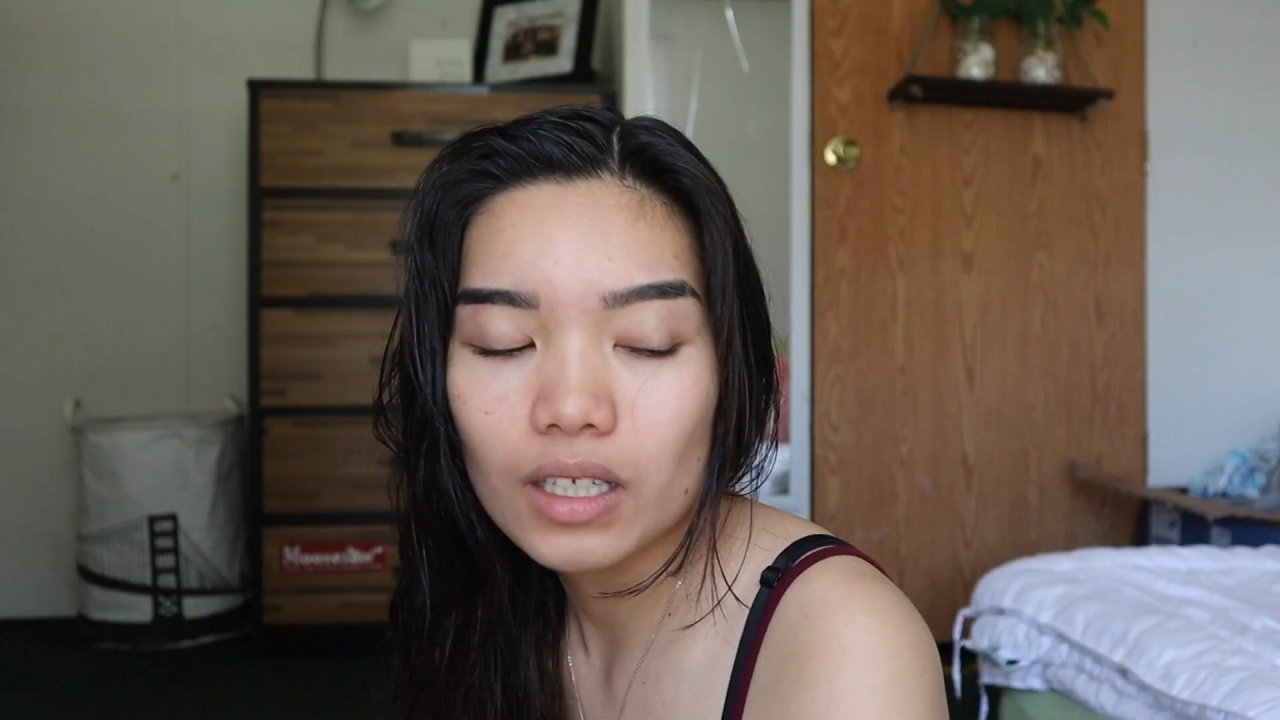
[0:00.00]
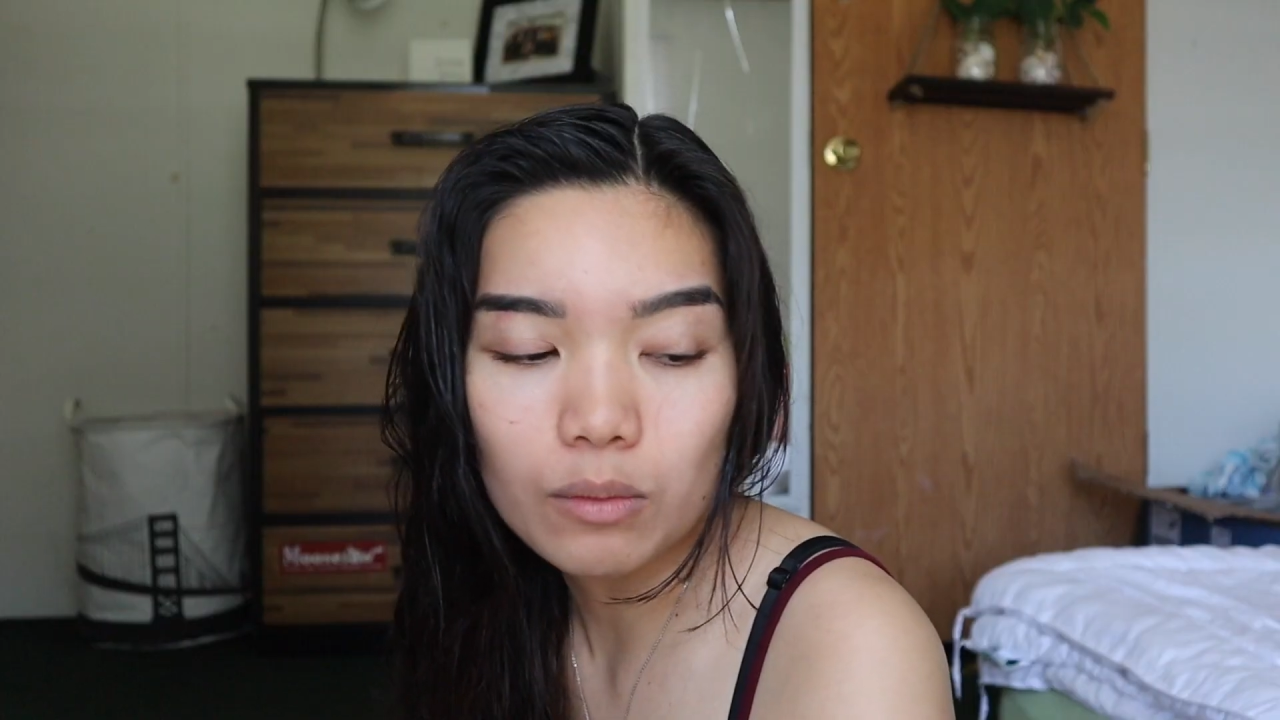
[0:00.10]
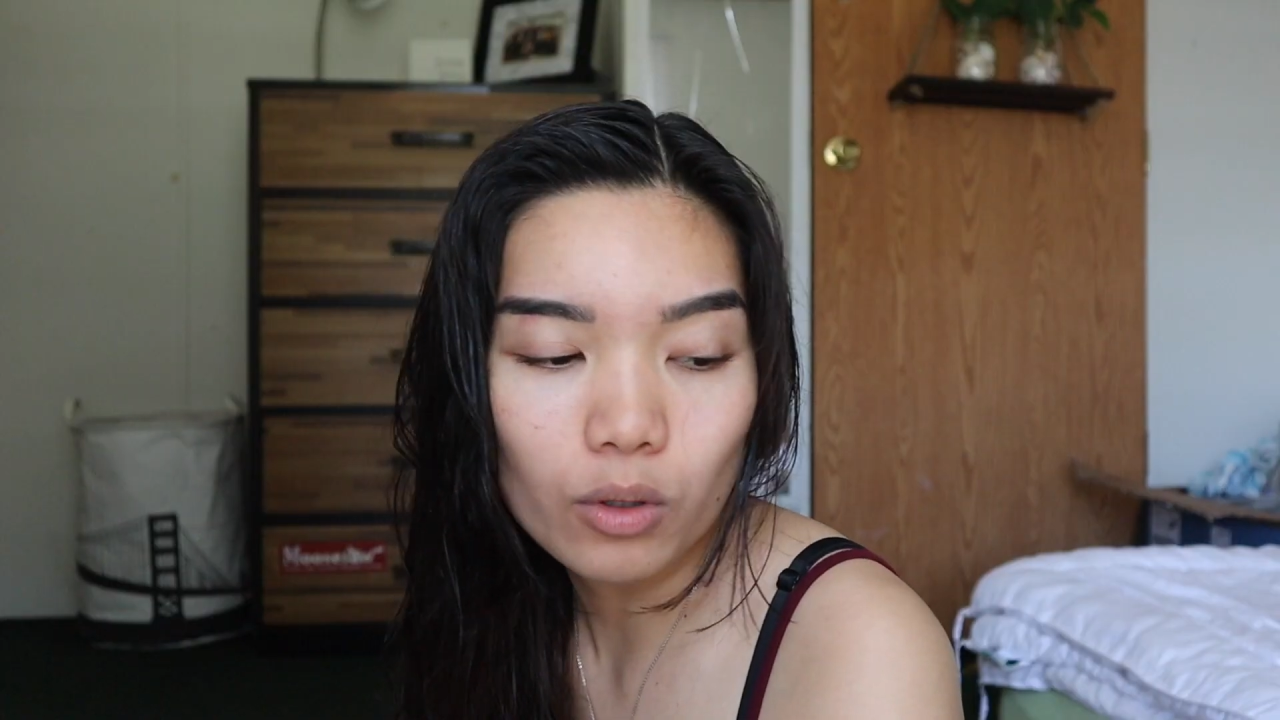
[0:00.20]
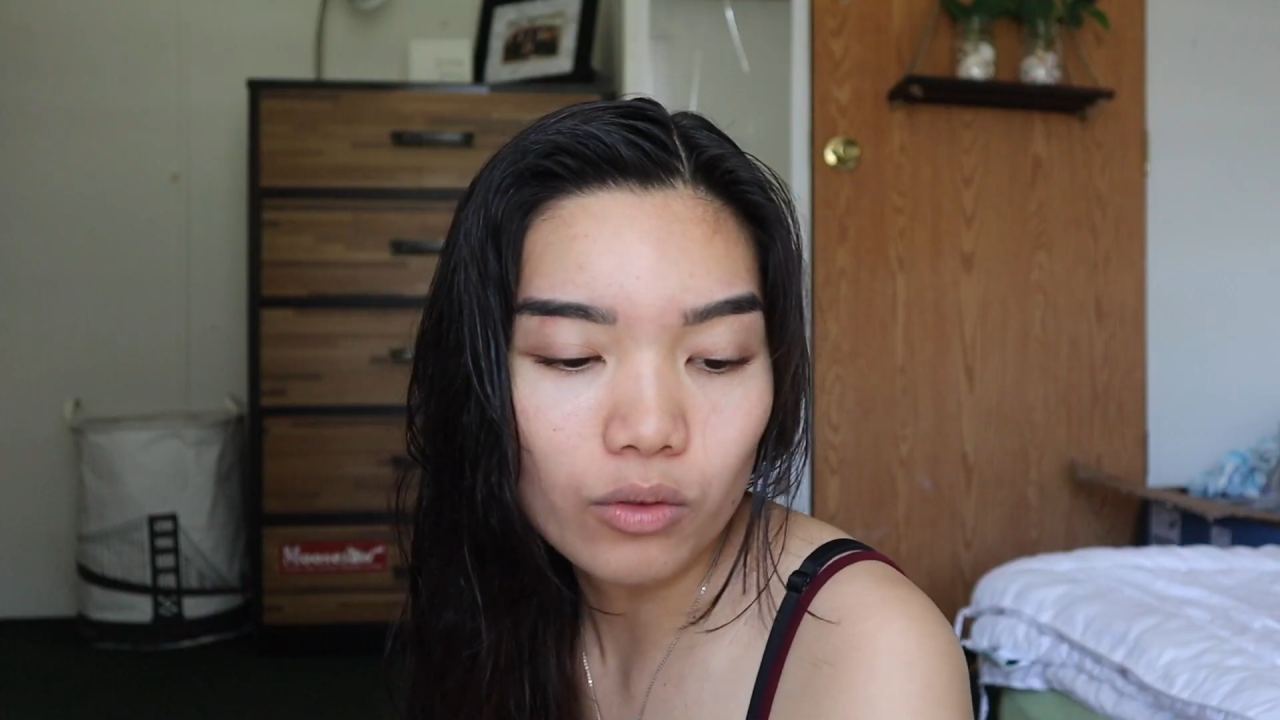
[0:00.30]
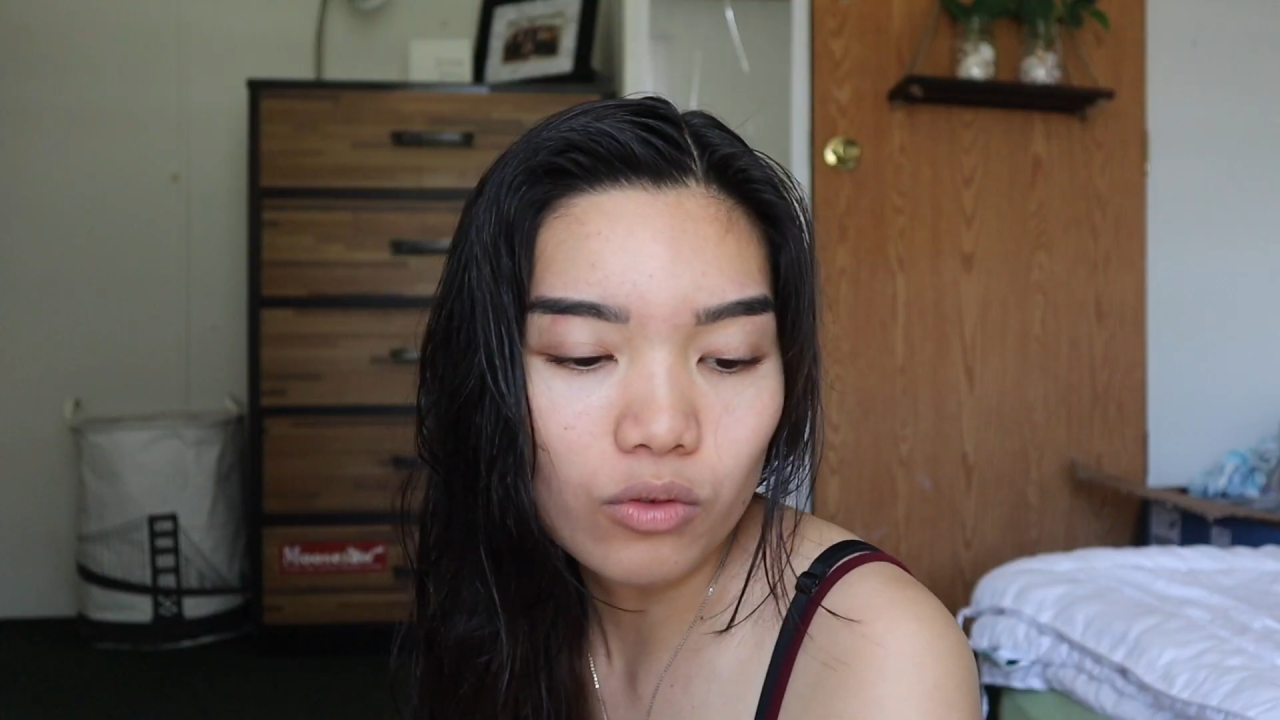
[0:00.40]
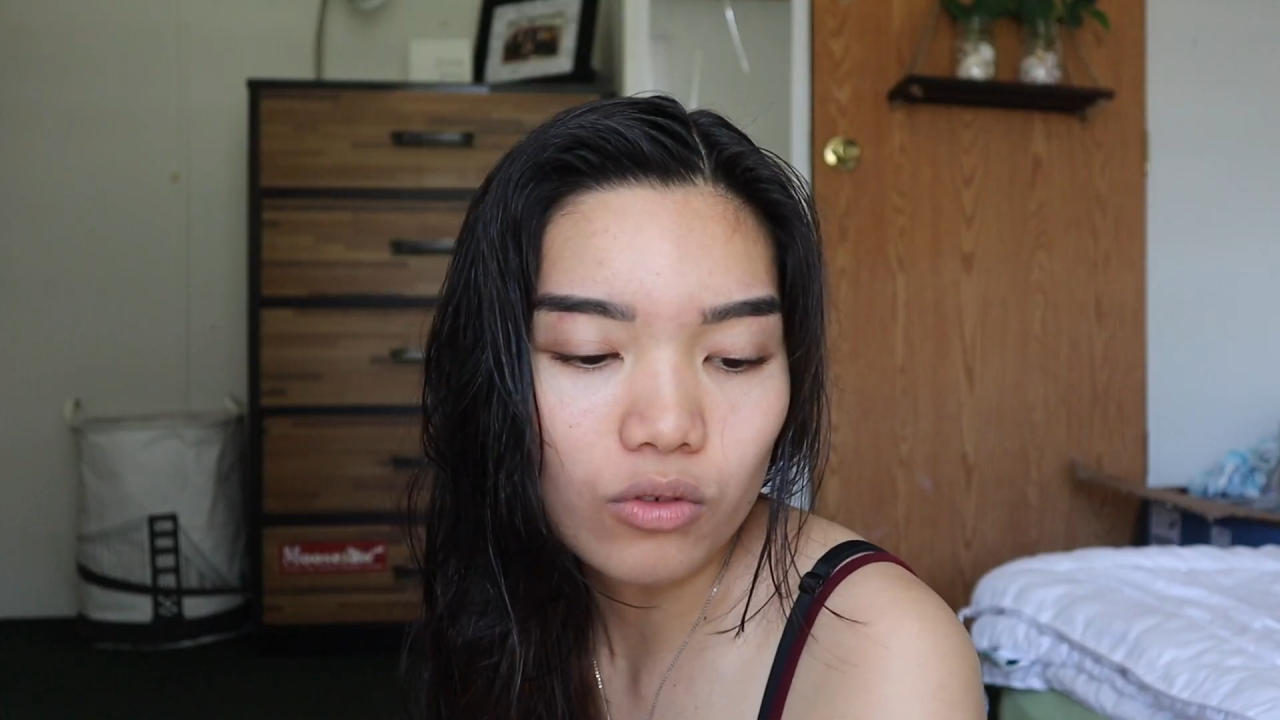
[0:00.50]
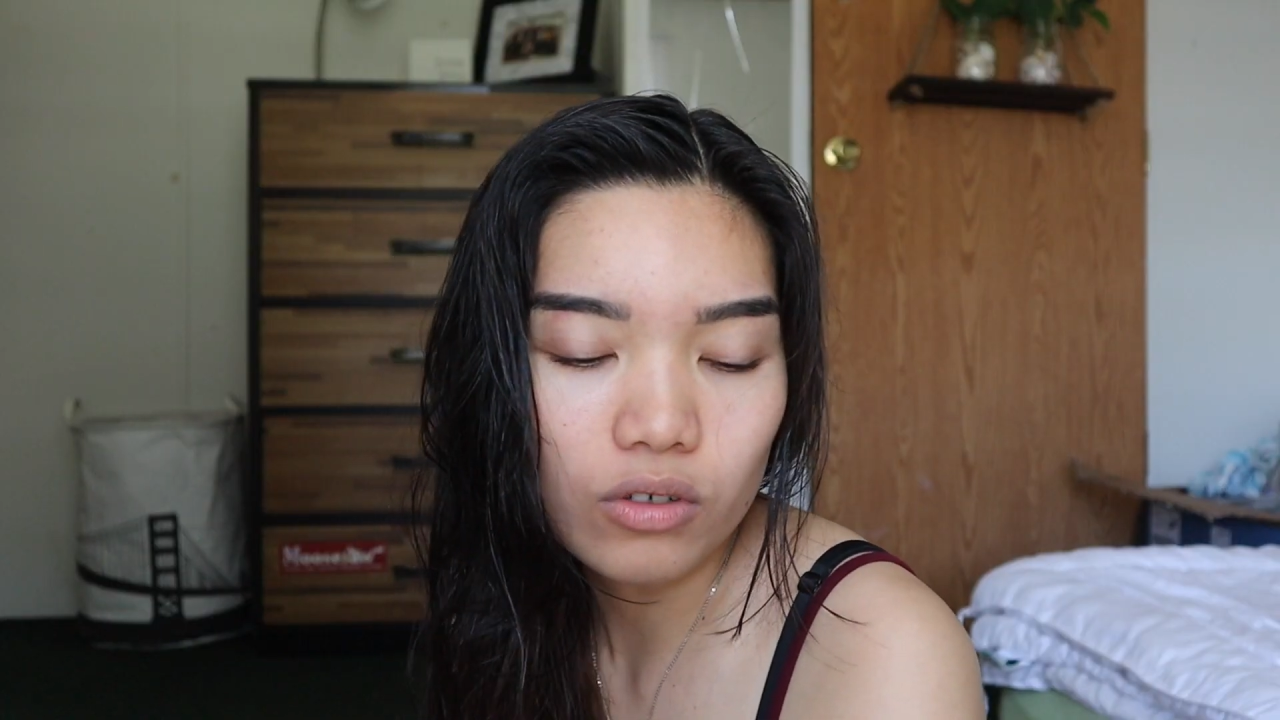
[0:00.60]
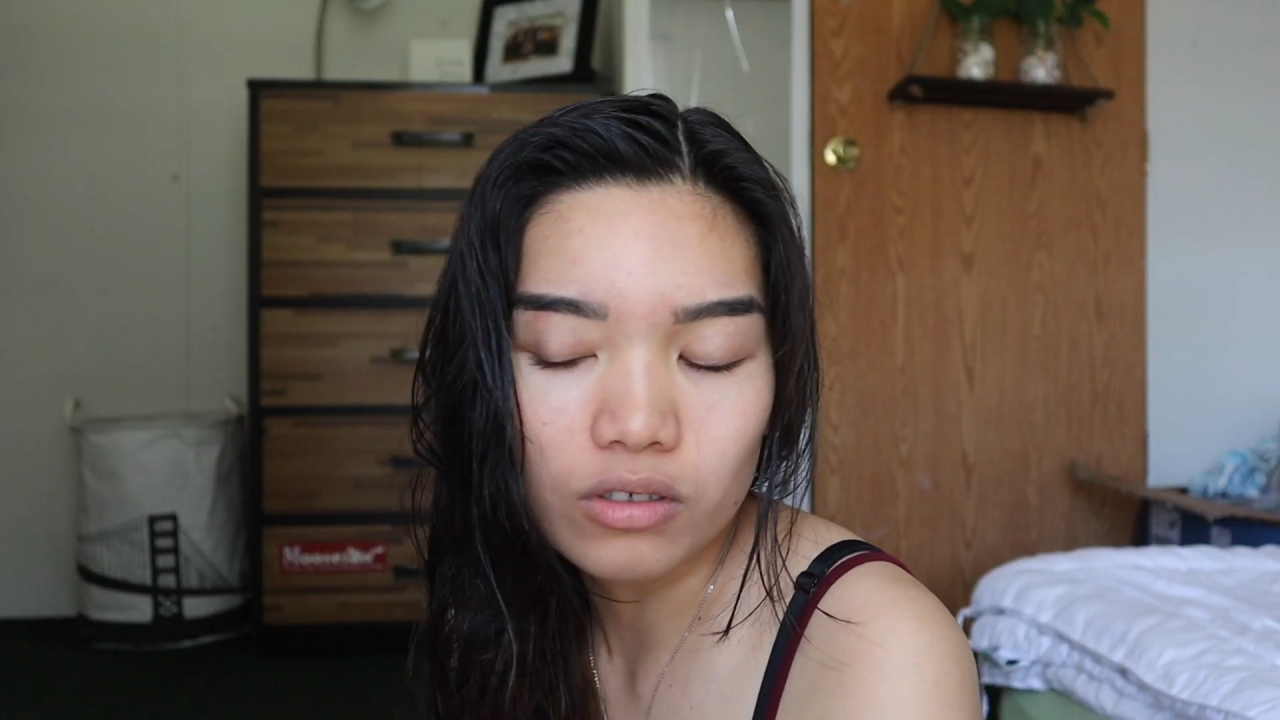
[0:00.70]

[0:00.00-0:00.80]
like I'm going through